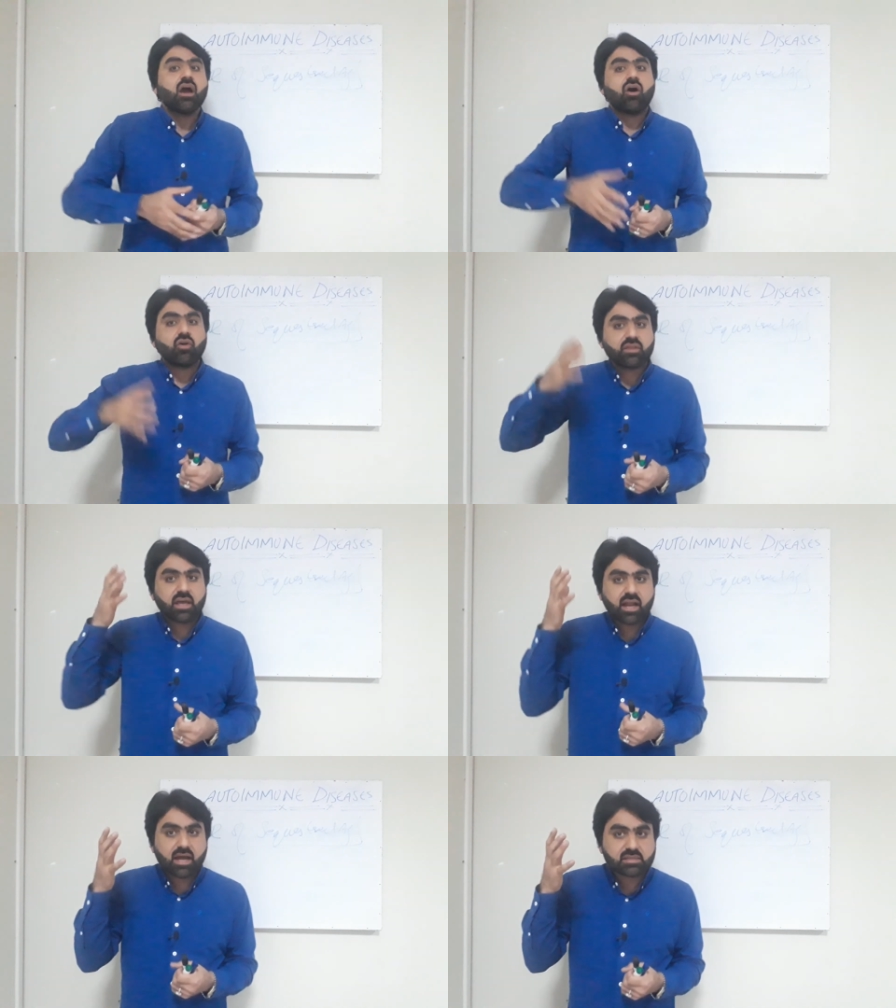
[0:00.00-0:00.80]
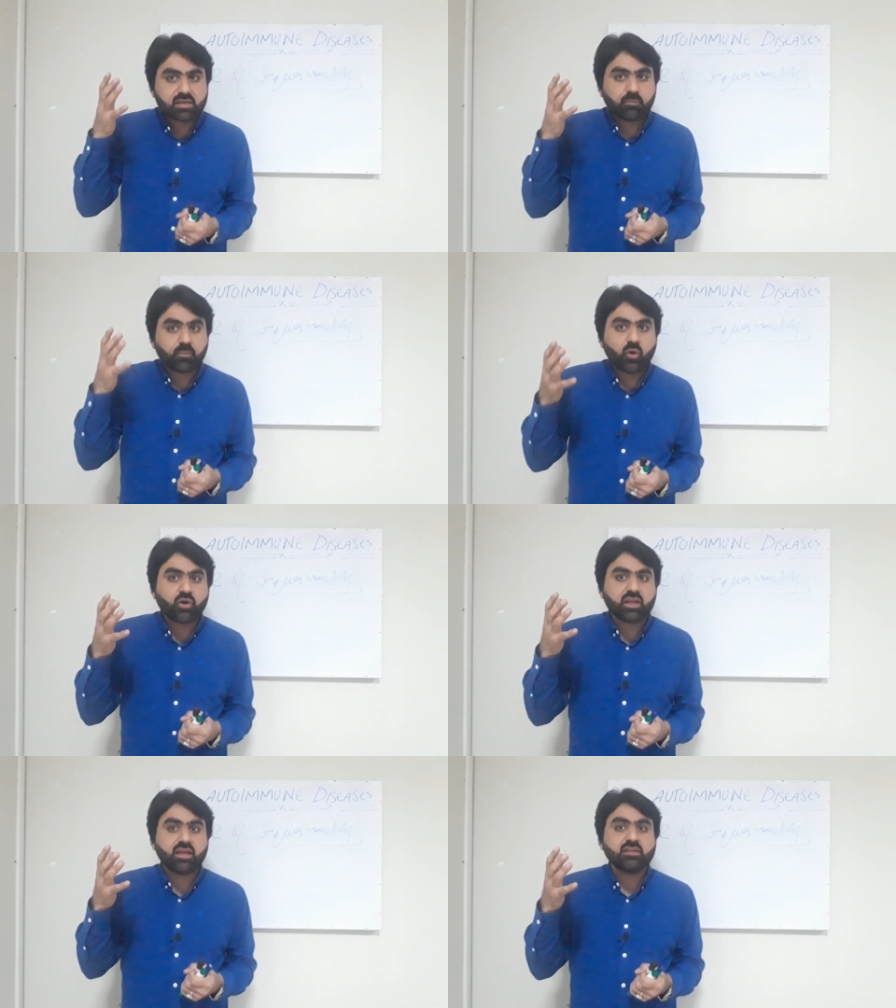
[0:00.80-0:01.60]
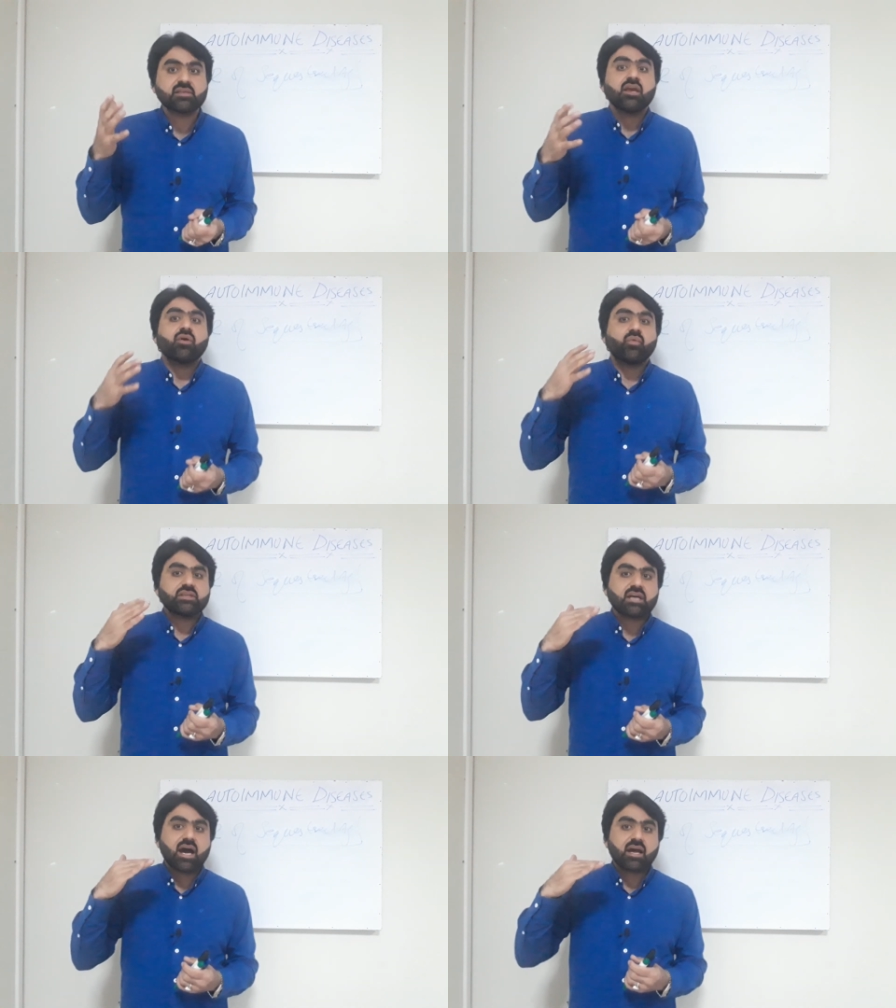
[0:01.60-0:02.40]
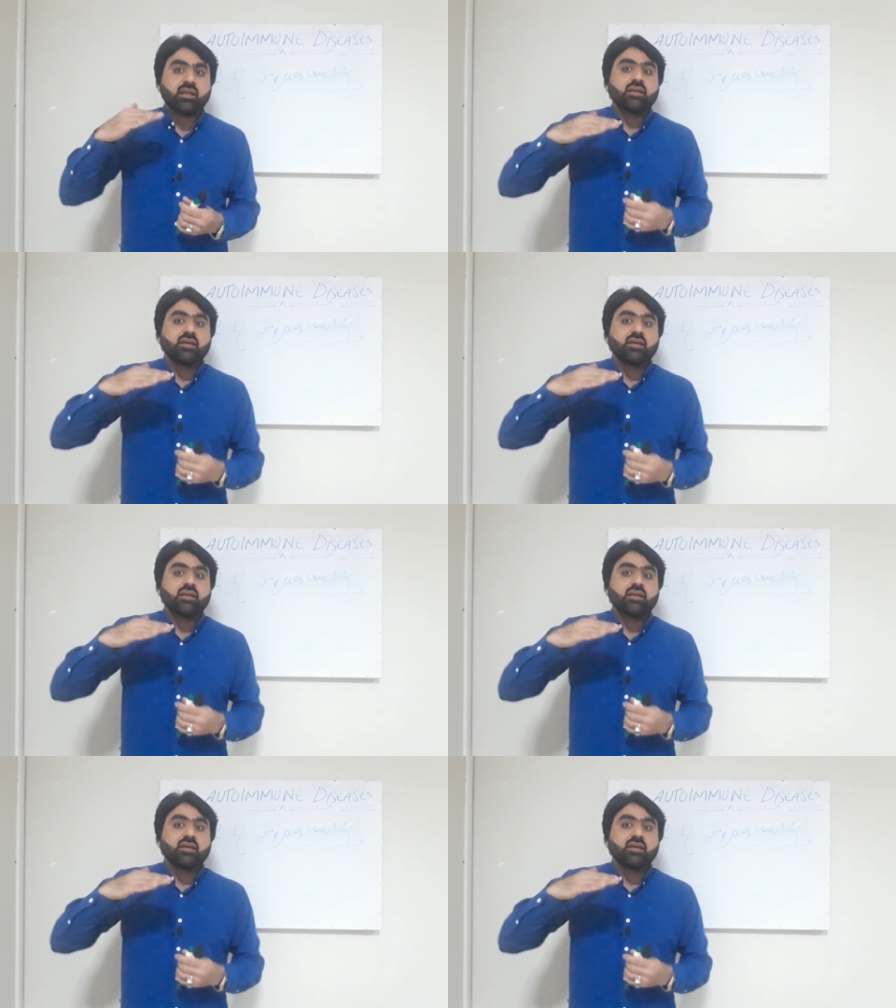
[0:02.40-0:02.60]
Or there are some proteins which are